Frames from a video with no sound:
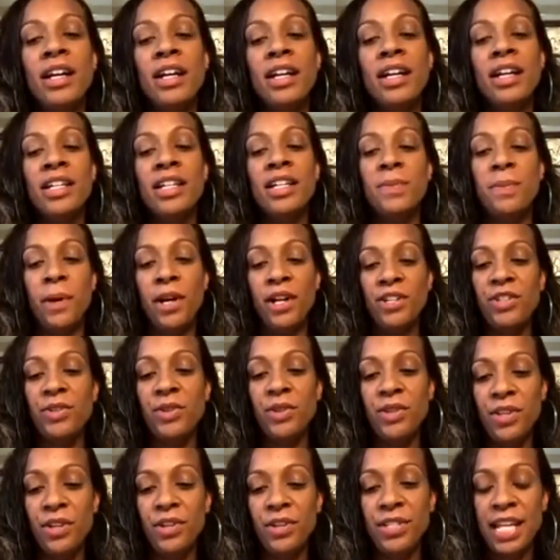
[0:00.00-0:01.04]
sponsoring
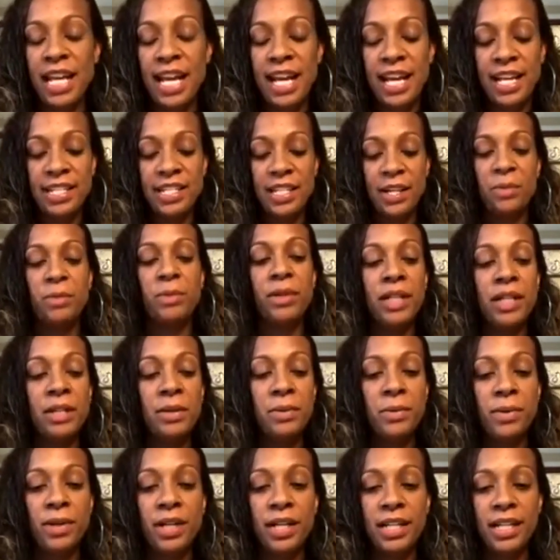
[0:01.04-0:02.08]
those ads, I really
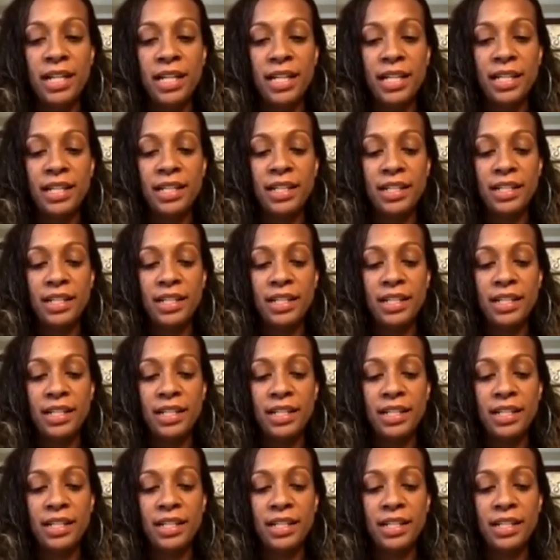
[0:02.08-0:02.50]
wanted